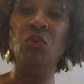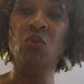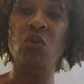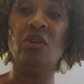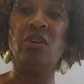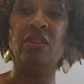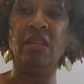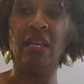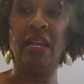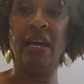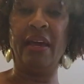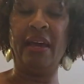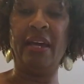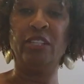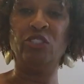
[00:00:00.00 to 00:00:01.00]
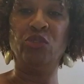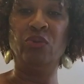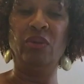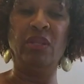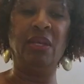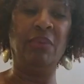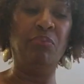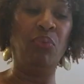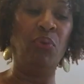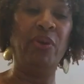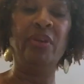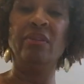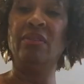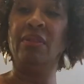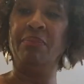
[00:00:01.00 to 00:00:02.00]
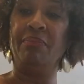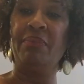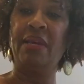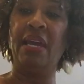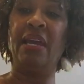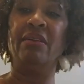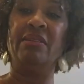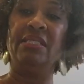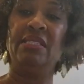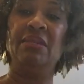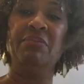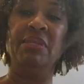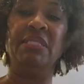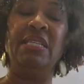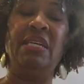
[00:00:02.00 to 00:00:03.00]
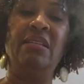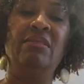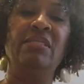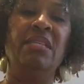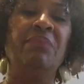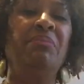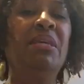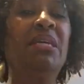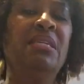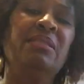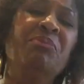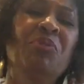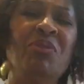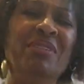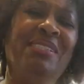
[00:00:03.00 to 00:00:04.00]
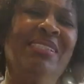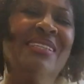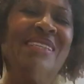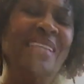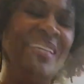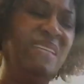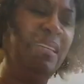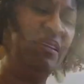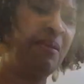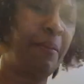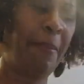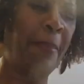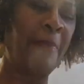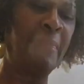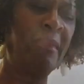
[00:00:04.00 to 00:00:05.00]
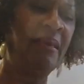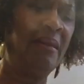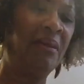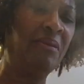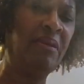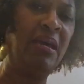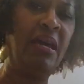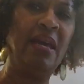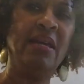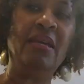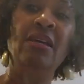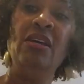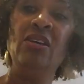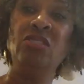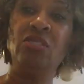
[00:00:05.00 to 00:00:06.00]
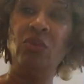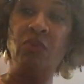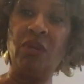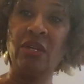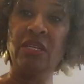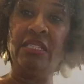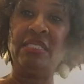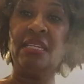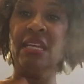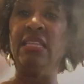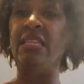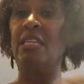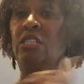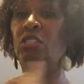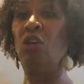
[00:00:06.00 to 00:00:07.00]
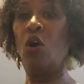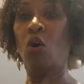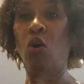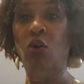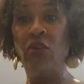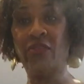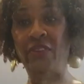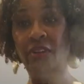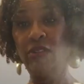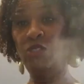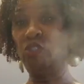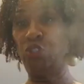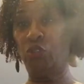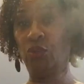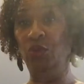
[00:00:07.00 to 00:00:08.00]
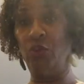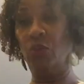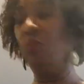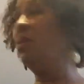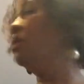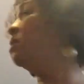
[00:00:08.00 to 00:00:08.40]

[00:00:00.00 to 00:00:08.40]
the water that I actually boiled the carrots and potatoes in because I'm going to need it. Okay, so we're going to take this over to